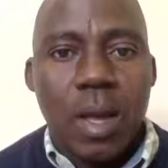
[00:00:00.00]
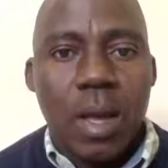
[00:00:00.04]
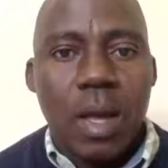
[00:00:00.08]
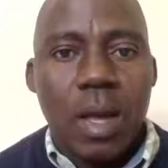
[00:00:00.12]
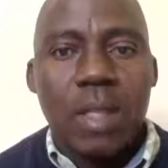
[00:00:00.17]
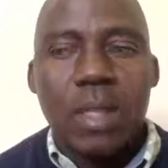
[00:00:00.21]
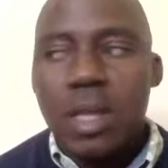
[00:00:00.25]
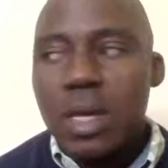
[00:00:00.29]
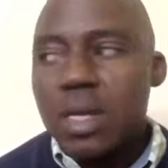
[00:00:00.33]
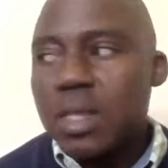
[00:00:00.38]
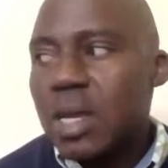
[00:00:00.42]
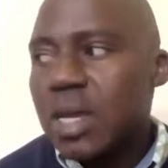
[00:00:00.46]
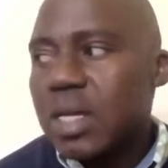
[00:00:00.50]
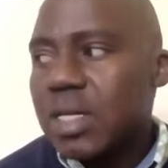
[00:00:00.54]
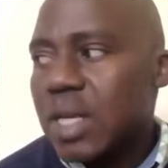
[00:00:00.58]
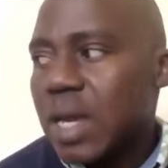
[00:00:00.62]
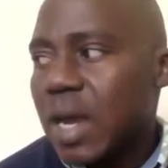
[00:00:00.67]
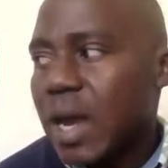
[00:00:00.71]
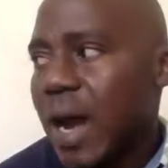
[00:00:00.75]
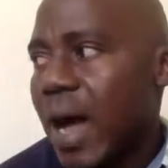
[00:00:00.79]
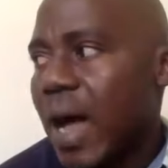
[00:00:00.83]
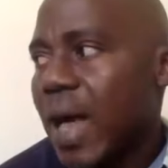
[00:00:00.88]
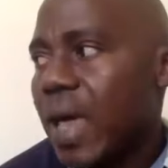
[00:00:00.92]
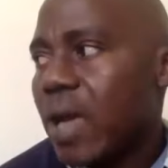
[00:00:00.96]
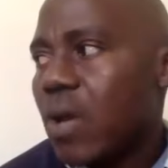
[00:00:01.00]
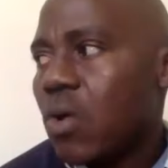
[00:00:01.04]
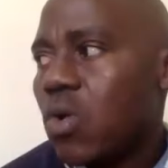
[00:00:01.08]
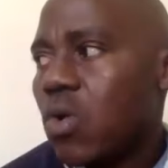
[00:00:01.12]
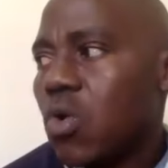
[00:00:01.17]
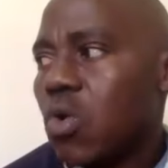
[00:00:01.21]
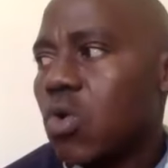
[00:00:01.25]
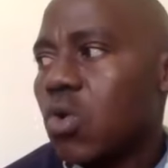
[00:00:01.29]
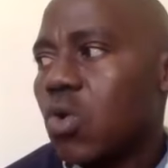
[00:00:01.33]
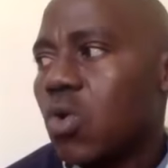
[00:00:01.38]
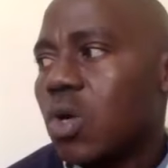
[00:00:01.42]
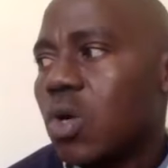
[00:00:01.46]
And there's a guy
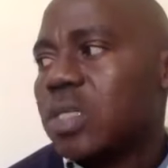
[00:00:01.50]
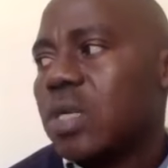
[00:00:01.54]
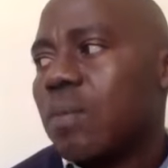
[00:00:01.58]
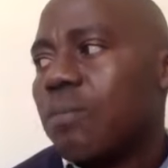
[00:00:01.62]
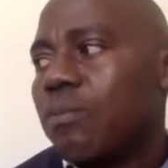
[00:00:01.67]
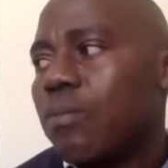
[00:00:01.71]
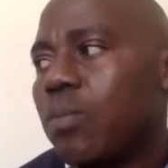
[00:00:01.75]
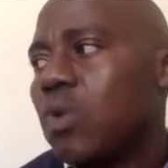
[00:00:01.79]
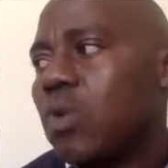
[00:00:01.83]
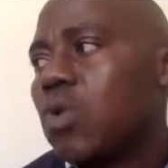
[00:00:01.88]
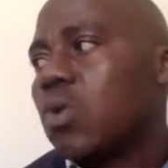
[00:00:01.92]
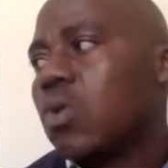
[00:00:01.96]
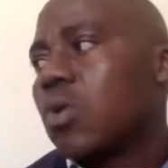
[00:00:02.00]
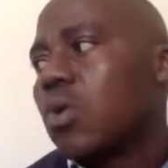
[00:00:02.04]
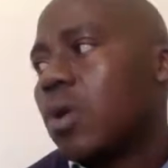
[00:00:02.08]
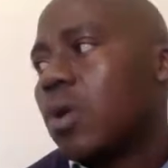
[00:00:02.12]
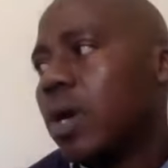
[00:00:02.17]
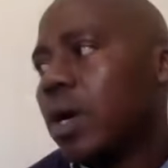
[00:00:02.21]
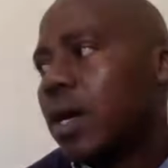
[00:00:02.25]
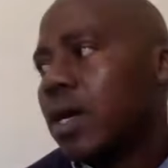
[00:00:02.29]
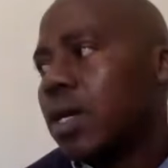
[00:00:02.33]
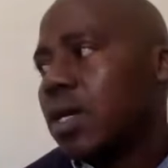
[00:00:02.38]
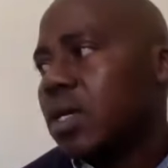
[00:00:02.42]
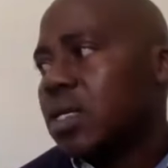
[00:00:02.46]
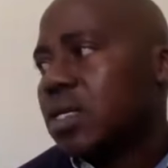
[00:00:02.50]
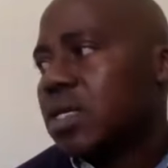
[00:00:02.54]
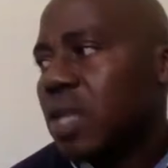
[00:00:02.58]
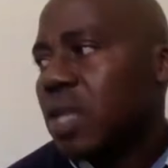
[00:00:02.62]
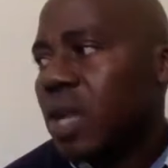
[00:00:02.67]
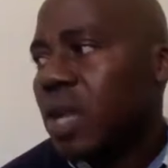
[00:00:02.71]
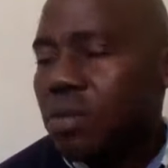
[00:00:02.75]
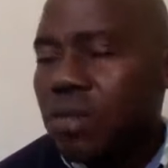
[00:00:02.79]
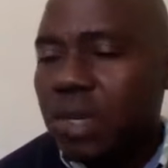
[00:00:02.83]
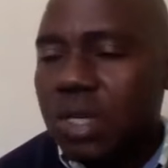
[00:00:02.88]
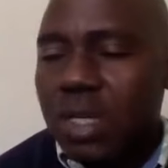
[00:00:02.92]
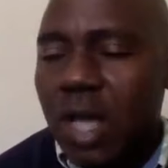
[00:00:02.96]
who wrote a book. His
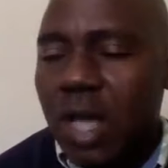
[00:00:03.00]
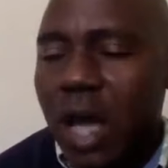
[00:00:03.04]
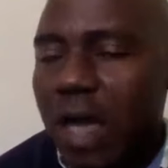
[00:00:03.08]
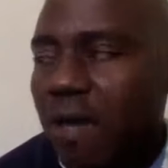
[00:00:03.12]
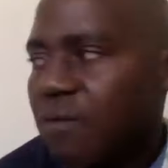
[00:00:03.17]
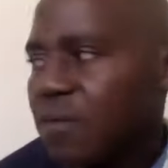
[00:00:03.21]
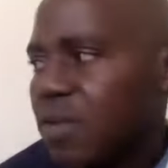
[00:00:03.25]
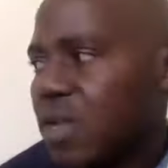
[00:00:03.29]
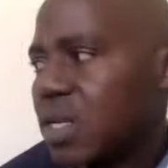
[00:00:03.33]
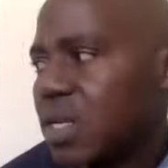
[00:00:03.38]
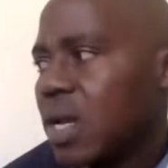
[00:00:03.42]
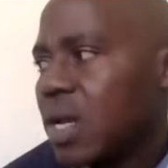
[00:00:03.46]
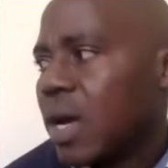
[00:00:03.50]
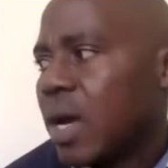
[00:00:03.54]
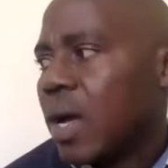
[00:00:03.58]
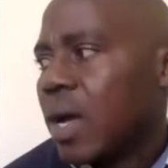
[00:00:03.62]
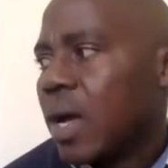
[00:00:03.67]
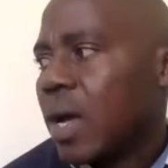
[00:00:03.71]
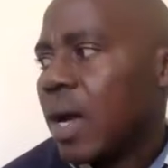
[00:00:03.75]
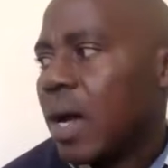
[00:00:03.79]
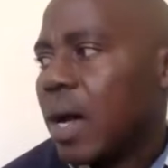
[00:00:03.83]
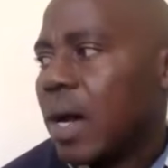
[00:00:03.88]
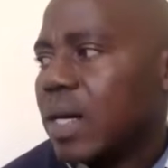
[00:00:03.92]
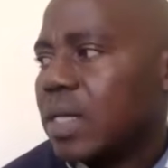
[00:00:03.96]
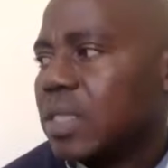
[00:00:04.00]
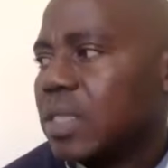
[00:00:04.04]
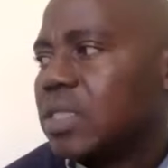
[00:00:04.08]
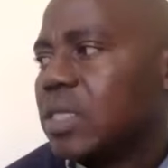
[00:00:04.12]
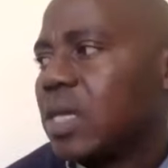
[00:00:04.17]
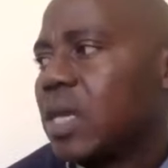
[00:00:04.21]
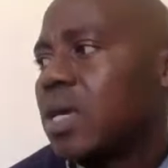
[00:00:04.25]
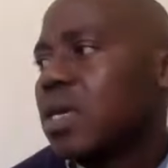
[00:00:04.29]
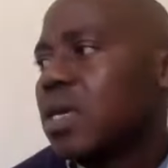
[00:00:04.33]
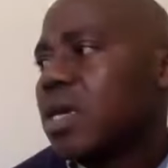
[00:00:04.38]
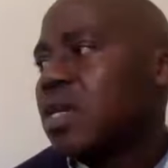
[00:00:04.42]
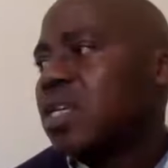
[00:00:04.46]
name is Ivan
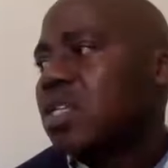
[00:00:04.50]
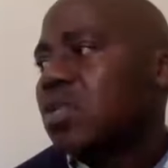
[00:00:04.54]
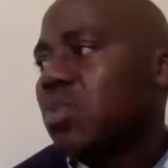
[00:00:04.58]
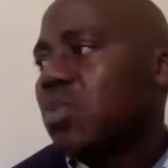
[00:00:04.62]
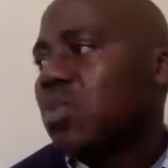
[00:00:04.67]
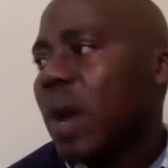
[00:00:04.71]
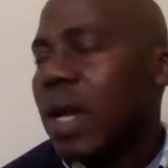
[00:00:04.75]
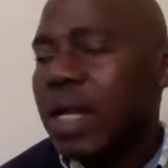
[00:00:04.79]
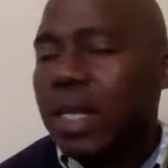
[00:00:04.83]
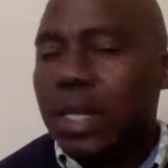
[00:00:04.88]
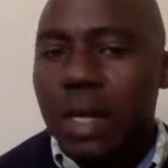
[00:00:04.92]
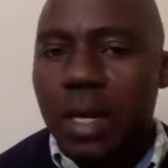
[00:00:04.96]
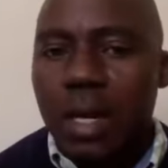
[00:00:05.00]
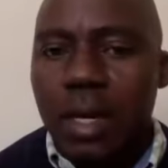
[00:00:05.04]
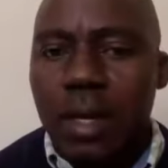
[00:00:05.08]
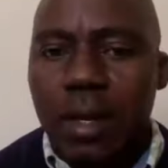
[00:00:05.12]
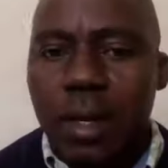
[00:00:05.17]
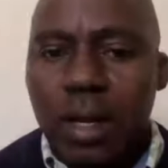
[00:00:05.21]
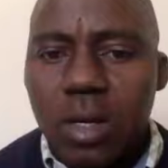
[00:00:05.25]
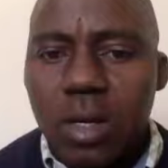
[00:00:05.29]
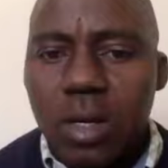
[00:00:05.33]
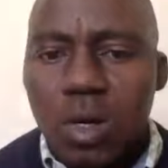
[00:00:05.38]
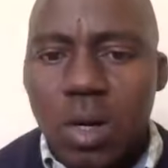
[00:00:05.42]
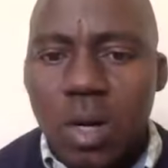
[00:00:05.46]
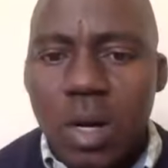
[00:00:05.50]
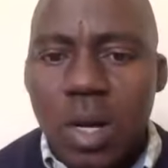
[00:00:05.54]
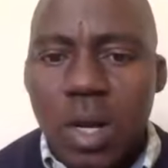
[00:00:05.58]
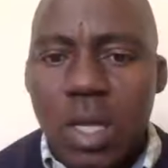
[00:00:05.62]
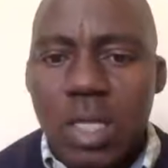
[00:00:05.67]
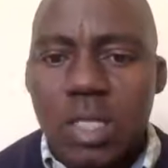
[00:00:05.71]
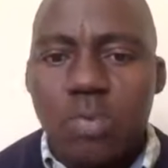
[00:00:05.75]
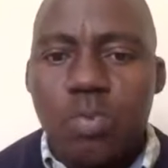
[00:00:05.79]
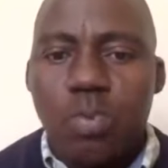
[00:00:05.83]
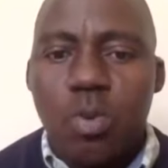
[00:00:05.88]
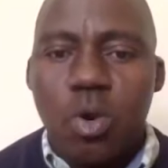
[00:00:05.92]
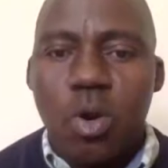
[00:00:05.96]
J.K. Spanda, you know,
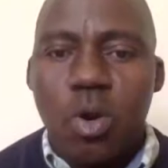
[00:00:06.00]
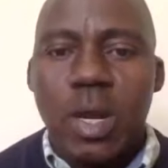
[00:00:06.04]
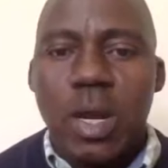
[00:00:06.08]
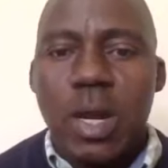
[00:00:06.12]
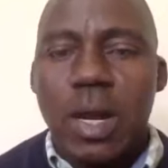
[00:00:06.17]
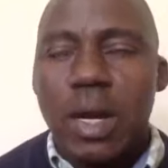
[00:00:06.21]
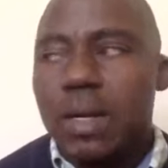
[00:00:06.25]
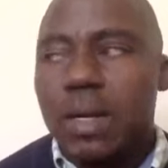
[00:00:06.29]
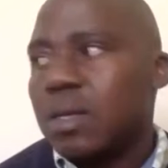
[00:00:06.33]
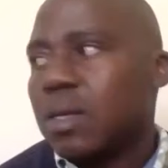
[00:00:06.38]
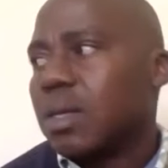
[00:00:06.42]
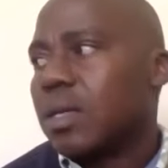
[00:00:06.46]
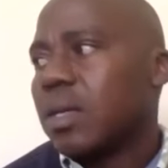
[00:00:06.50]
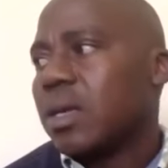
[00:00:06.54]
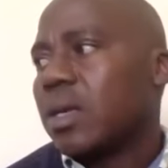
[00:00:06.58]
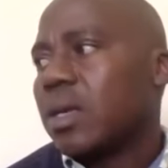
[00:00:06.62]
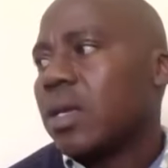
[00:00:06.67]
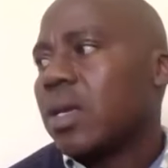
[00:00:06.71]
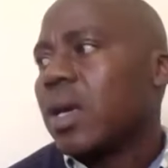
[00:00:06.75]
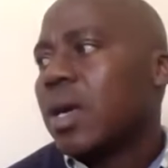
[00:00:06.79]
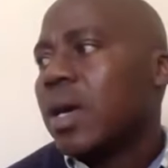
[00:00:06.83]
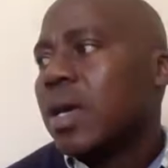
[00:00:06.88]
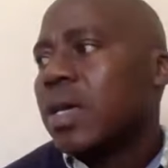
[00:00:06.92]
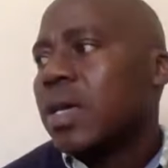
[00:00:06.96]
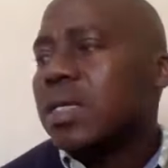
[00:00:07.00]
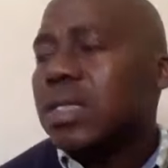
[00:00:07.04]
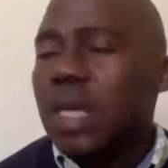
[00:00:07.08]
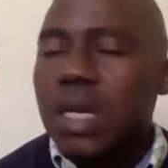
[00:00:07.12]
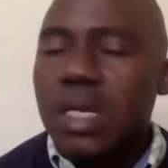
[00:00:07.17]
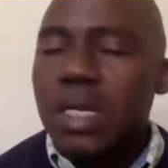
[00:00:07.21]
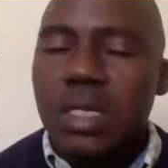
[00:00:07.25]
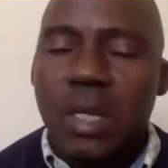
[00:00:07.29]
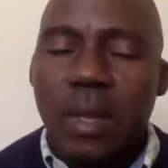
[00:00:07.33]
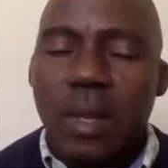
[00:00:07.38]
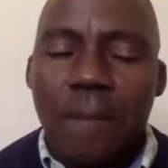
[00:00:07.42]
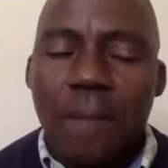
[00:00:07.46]
Spona. He
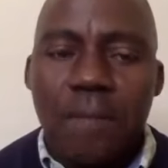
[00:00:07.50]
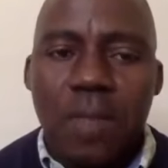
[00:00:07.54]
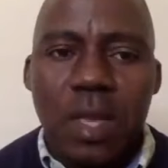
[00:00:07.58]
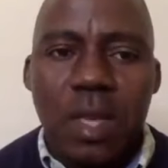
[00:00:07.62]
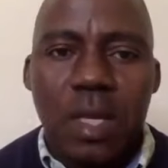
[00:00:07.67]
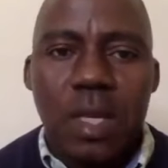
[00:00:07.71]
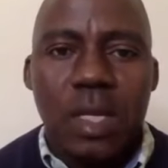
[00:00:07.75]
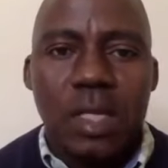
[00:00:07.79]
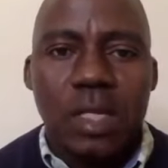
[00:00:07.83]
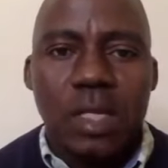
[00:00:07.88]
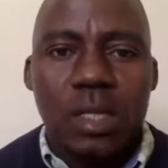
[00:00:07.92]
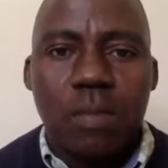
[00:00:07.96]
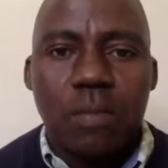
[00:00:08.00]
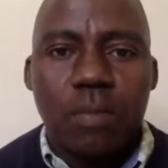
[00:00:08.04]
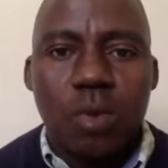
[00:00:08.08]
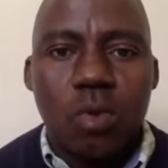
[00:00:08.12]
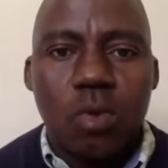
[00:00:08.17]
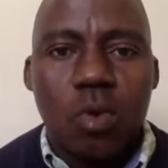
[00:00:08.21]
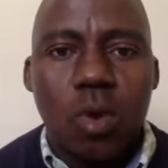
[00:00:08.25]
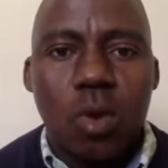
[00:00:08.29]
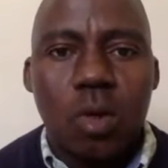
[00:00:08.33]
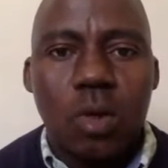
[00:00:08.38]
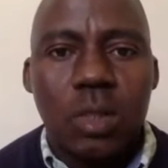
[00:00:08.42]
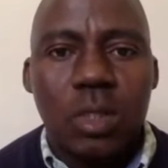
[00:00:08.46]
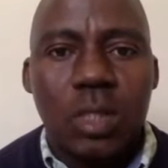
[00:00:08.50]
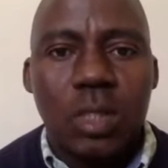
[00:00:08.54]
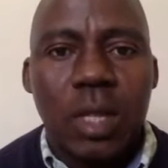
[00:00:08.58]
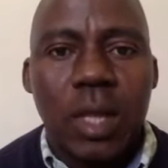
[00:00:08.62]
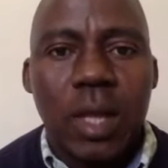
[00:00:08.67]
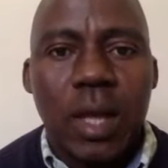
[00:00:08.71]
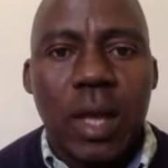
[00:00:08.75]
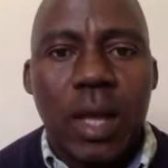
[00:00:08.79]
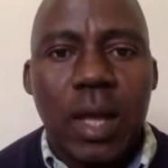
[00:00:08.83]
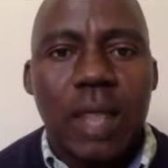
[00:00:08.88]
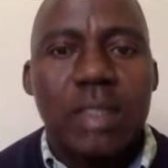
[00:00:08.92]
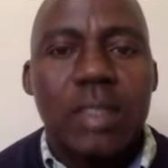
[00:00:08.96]
says he has a book called
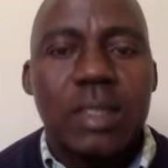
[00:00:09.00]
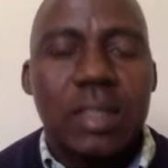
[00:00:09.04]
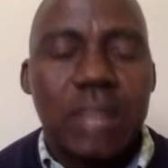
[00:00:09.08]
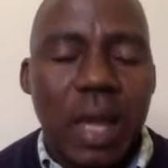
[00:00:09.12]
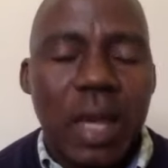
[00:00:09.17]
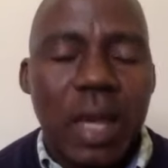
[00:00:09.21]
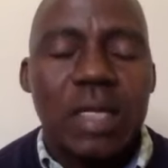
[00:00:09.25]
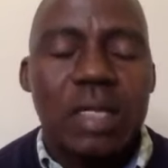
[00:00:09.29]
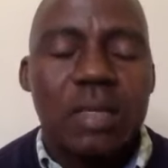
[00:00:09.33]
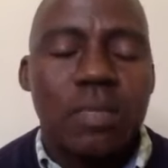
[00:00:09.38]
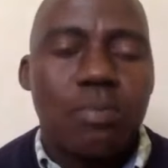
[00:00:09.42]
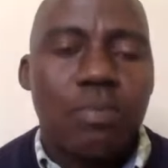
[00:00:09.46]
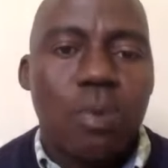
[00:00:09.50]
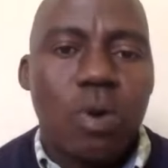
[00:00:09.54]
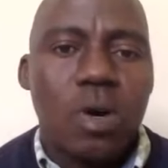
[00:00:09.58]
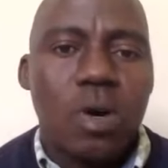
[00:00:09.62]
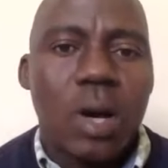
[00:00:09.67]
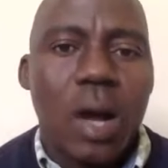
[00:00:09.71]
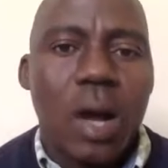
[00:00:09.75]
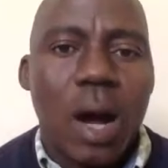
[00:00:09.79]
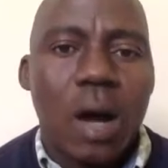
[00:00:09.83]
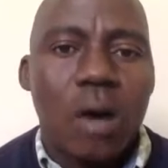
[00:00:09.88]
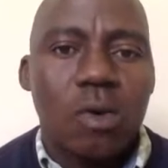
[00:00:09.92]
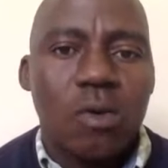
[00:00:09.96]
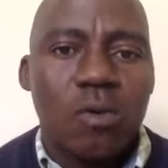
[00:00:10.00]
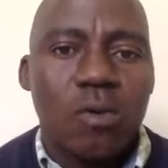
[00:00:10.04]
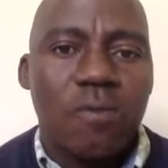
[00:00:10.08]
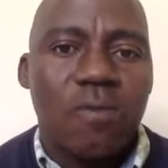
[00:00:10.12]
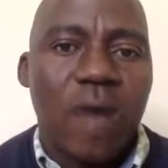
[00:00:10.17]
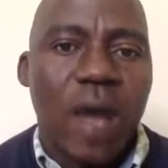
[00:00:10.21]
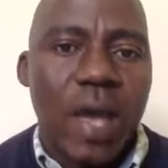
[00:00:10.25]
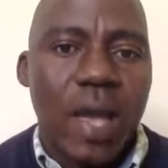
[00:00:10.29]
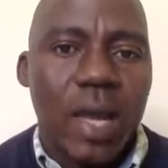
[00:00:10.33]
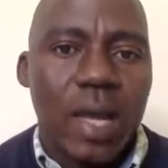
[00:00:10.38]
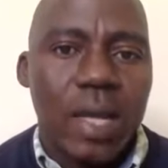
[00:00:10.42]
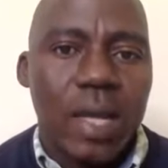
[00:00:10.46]
"A State Born Out of
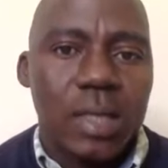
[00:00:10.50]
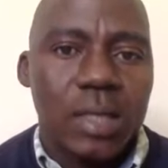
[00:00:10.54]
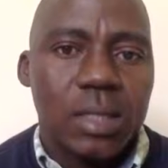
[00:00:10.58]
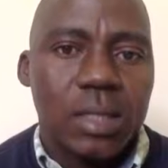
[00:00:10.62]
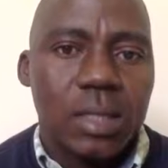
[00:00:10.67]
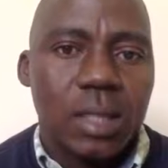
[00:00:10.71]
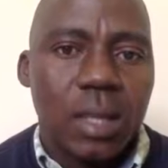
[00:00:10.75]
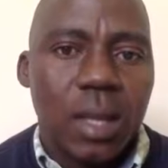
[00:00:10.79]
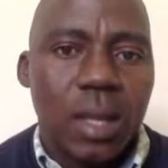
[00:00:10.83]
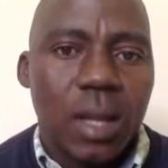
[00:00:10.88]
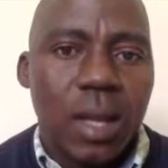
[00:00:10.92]
Violence."